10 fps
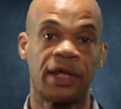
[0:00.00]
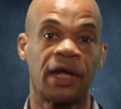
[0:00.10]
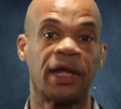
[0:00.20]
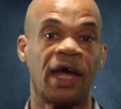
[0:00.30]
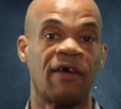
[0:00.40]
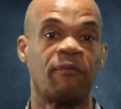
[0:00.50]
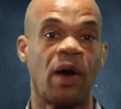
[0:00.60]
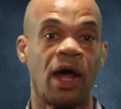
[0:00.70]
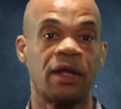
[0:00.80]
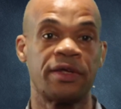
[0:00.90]
that have
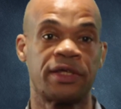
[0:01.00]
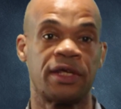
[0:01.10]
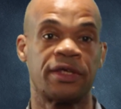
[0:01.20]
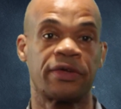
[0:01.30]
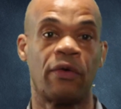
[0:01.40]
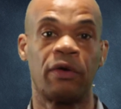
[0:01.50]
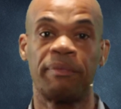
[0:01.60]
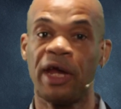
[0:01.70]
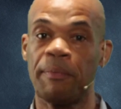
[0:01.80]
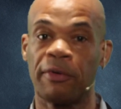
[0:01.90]
policies on
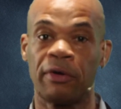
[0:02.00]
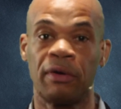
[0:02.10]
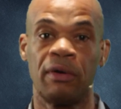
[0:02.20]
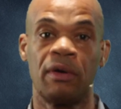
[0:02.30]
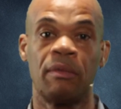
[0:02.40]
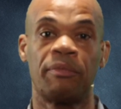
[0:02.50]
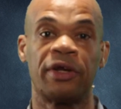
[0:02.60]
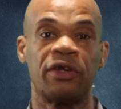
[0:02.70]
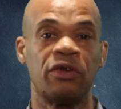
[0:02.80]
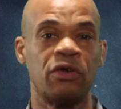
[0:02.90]
paper
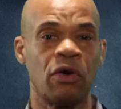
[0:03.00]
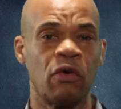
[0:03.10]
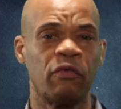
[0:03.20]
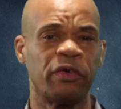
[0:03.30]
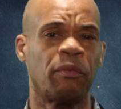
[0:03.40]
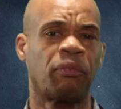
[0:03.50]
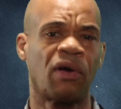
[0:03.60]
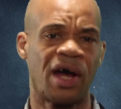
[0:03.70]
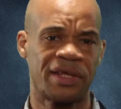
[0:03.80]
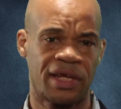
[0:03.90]
but no real
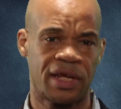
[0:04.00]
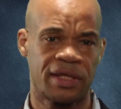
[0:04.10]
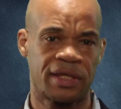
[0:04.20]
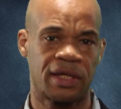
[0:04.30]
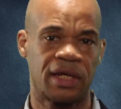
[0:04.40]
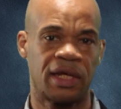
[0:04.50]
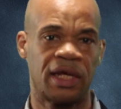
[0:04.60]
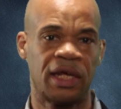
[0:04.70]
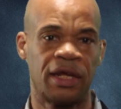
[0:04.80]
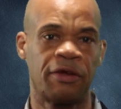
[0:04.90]
process
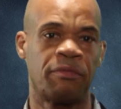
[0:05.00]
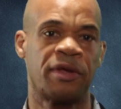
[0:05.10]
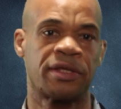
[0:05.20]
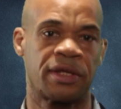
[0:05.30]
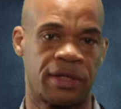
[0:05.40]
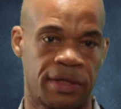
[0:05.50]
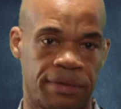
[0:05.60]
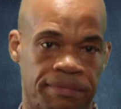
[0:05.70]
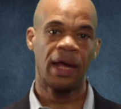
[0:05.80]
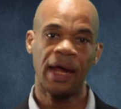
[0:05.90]
in their business,
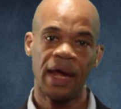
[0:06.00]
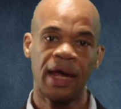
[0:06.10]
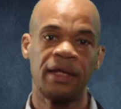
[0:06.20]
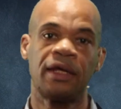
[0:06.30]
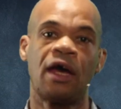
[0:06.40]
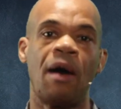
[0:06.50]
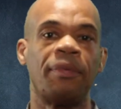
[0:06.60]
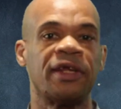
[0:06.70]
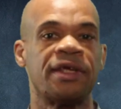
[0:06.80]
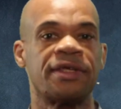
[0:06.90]
and
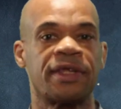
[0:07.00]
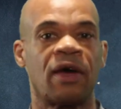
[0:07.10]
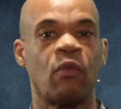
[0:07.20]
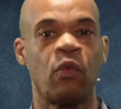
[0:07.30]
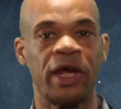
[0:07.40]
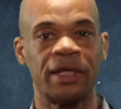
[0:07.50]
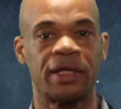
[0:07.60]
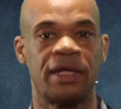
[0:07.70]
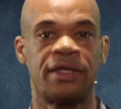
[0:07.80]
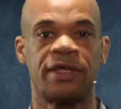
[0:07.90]
companies that wait
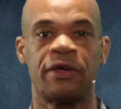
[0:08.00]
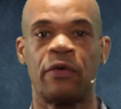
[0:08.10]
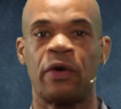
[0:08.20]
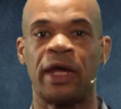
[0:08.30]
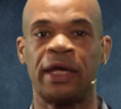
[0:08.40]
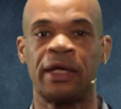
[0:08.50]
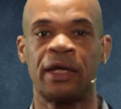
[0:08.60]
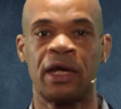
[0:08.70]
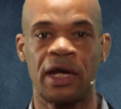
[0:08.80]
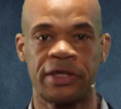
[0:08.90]
until a
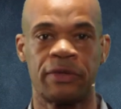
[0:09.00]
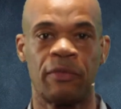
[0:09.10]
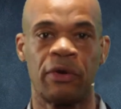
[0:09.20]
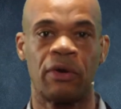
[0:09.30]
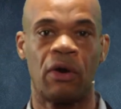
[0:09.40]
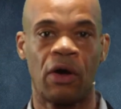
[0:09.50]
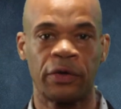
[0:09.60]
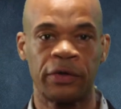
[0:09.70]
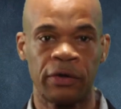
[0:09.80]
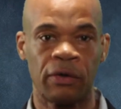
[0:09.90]
customer,
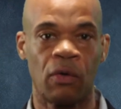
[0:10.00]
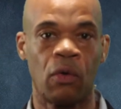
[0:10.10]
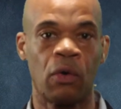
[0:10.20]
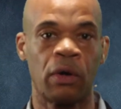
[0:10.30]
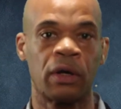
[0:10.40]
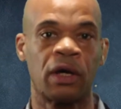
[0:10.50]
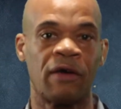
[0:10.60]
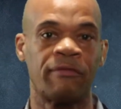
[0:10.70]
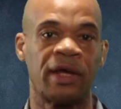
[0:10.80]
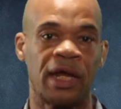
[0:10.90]
auditor, or
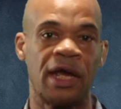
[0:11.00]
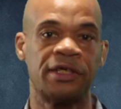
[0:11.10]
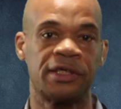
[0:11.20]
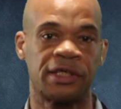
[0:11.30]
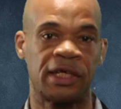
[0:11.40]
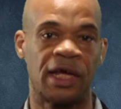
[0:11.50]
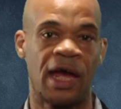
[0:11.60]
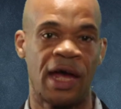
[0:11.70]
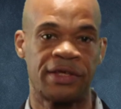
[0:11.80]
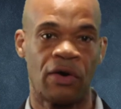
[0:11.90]
government agency
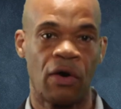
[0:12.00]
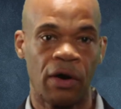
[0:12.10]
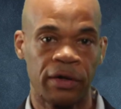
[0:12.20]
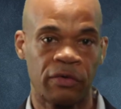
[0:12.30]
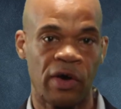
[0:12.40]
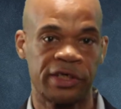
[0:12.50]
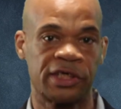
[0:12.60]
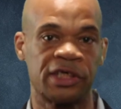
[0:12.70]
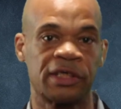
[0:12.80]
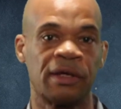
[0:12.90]
asks hard
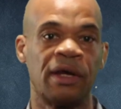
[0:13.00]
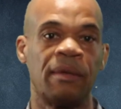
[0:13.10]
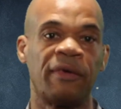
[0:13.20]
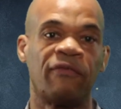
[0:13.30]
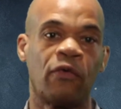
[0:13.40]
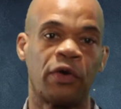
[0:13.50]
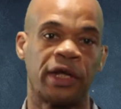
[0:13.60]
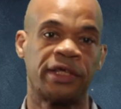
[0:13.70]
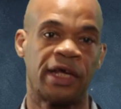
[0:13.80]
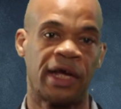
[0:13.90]
questions before
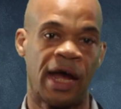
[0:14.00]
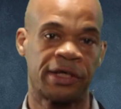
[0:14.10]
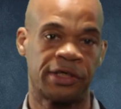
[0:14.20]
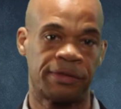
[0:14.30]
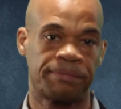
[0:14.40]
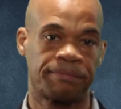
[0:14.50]
they take action.